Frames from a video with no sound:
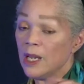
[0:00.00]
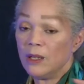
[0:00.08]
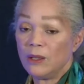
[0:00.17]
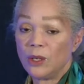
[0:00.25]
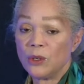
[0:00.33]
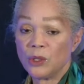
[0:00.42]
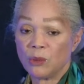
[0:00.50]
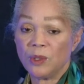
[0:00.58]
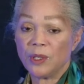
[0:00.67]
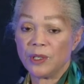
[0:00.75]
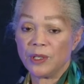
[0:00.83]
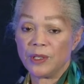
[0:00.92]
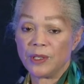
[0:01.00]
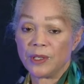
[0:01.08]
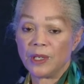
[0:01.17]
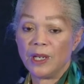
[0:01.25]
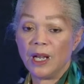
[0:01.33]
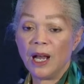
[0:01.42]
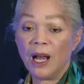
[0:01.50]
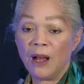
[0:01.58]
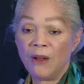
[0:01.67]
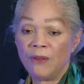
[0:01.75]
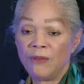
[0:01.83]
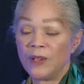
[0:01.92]
Those words,
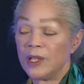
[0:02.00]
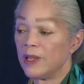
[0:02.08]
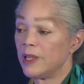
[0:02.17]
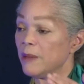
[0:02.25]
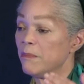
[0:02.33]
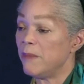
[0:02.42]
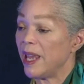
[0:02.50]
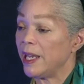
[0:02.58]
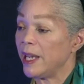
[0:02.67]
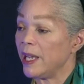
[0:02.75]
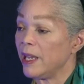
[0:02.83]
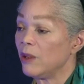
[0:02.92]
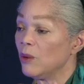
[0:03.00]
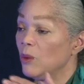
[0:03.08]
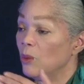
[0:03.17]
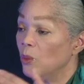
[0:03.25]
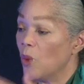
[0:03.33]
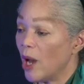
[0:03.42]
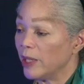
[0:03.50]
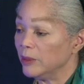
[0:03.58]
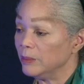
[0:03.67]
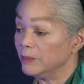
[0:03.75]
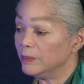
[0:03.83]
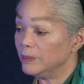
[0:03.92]
of the many one,
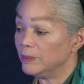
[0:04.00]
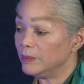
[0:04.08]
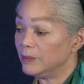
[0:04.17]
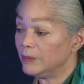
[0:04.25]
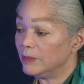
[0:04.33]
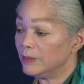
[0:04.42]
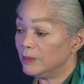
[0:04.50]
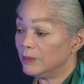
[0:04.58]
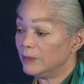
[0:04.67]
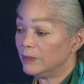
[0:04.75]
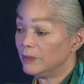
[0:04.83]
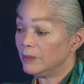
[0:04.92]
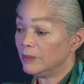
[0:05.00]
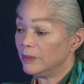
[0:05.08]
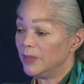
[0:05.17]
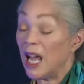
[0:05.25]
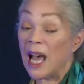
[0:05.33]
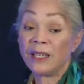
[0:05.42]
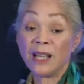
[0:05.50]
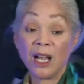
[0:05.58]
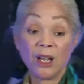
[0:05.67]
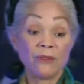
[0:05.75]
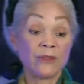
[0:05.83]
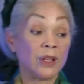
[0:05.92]
not
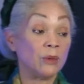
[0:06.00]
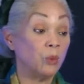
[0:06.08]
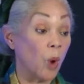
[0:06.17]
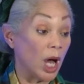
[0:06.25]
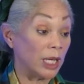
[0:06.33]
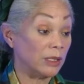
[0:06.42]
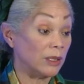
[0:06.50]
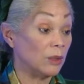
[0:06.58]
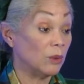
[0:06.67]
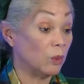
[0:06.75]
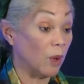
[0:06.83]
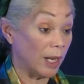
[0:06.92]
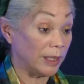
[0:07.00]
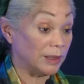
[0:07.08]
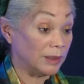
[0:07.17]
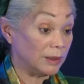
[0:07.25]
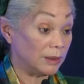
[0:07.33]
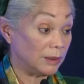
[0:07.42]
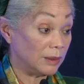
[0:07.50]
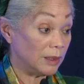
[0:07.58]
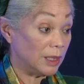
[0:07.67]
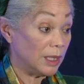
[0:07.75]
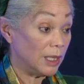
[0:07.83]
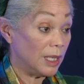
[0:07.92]
of the one one,
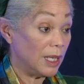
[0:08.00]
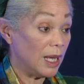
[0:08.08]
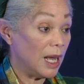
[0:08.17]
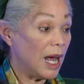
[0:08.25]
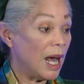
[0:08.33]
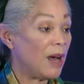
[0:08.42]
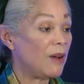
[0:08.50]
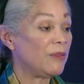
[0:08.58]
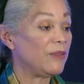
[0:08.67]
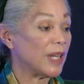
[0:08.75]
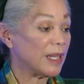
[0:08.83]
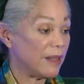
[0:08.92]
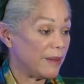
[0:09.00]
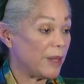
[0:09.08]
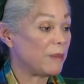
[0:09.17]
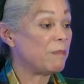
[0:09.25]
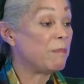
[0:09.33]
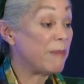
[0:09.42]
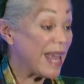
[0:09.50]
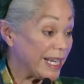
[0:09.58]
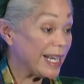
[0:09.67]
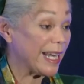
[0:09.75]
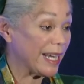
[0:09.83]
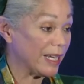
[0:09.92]
of the
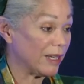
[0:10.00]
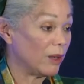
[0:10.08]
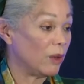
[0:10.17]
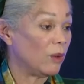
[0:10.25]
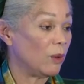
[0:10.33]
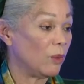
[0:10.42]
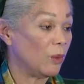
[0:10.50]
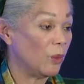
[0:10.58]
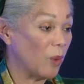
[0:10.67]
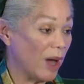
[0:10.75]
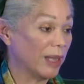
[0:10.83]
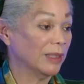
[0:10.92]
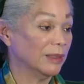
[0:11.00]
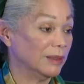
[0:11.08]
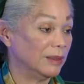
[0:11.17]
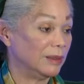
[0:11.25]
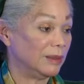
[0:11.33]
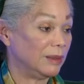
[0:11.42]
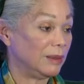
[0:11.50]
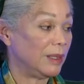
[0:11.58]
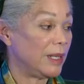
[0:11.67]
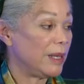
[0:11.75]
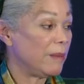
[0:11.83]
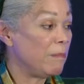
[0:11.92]
many one,
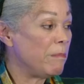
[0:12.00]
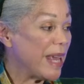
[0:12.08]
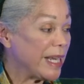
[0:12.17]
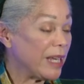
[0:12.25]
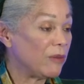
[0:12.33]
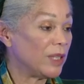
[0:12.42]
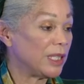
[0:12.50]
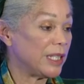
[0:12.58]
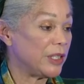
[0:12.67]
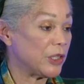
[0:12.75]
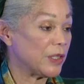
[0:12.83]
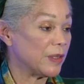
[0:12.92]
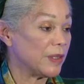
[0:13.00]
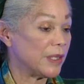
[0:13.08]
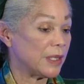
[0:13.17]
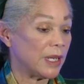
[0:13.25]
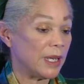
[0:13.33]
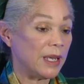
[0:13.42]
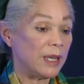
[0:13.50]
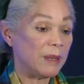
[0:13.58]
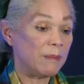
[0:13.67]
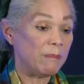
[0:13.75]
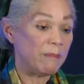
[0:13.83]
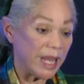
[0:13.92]
many religions,
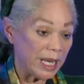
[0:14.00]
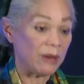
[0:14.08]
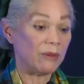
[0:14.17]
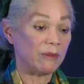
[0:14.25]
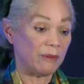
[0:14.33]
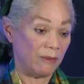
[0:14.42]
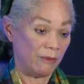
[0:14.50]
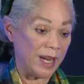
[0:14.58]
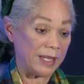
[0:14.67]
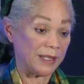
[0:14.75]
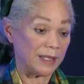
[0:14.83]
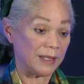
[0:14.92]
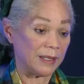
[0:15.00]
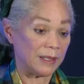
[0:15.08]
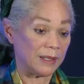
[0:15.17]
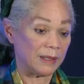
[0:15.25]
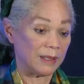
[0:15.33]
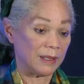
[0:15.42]
many races,